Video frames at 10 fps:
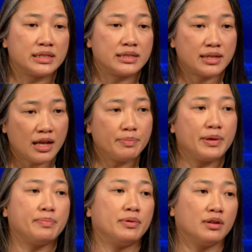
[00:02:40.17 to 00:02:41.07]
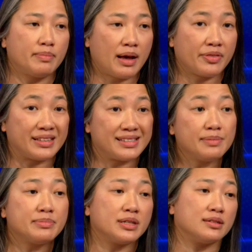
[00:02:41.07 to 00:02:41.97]
to tell people about the
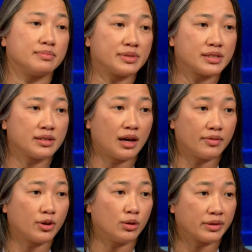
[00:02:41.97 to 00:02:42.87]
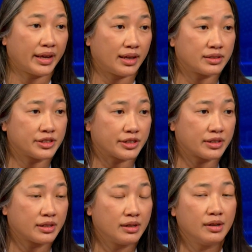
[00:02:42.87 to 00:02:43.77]
symptoms of colon cancer.